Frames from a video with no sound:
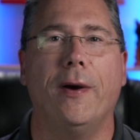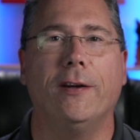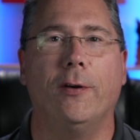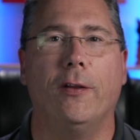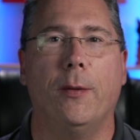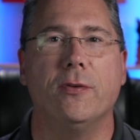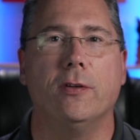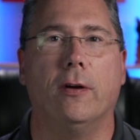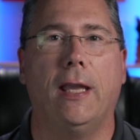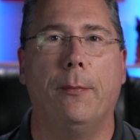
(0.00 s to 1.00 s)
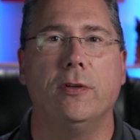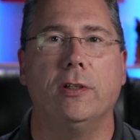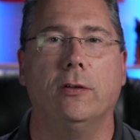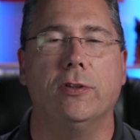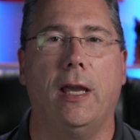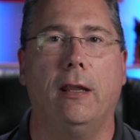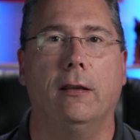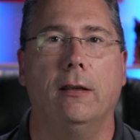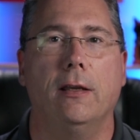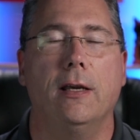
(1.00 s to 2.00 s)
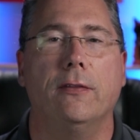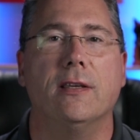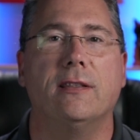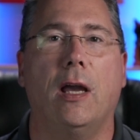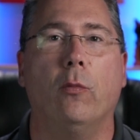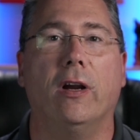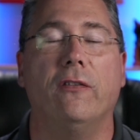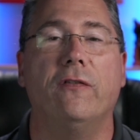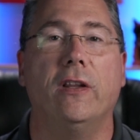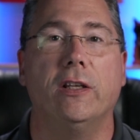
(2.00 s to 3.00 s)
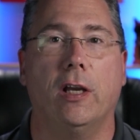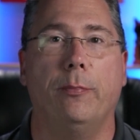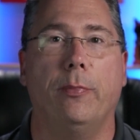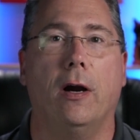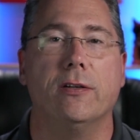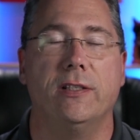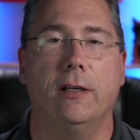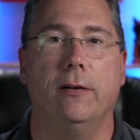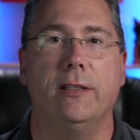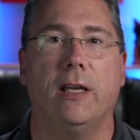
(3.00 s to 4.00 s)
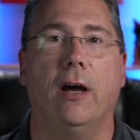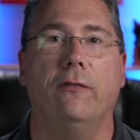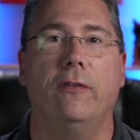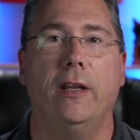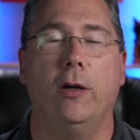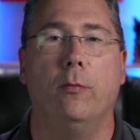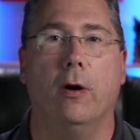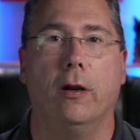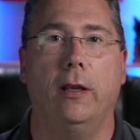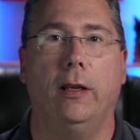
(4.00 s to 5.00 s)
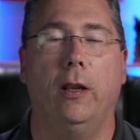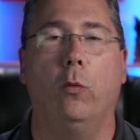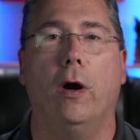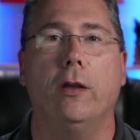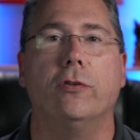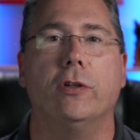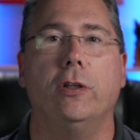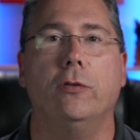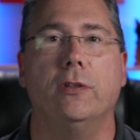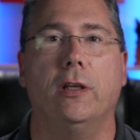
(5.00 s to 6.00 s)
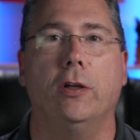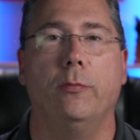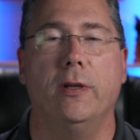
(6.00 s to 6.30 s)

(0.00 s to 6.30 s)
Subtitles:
back to another episode of Cappuccino Chat. This time we're going to finish up our series on video marketing and why you should use it in your